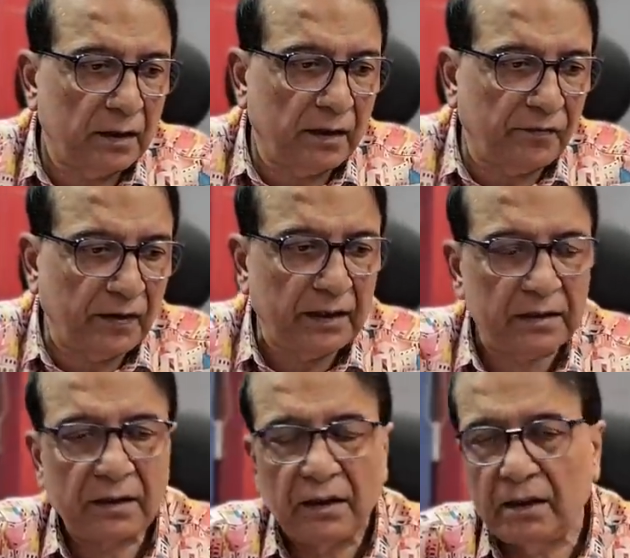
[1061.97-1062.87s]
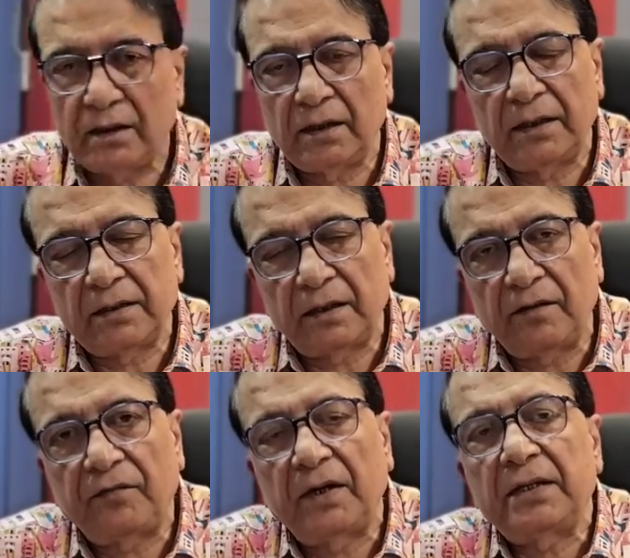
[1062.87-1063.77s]
defense is a
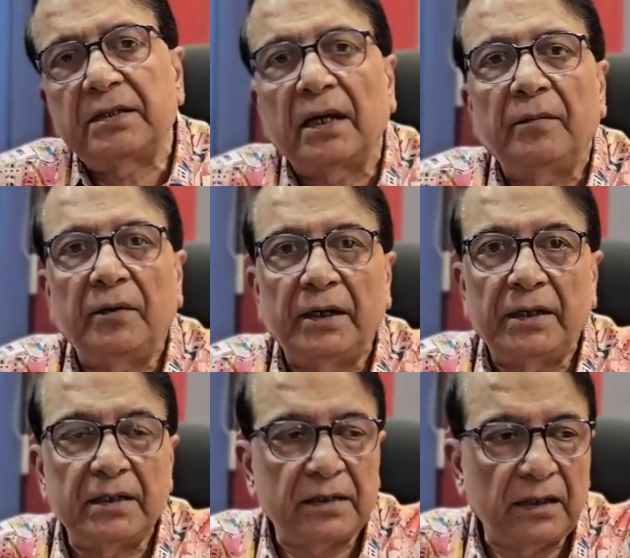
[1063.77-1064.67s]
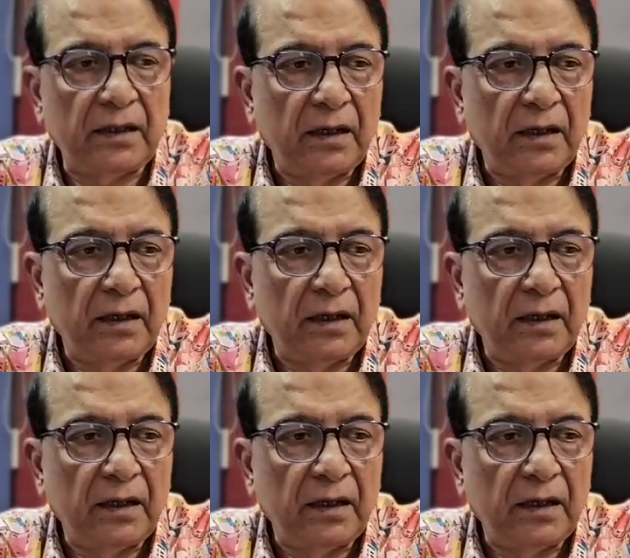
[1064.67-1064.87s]
defense cyber agency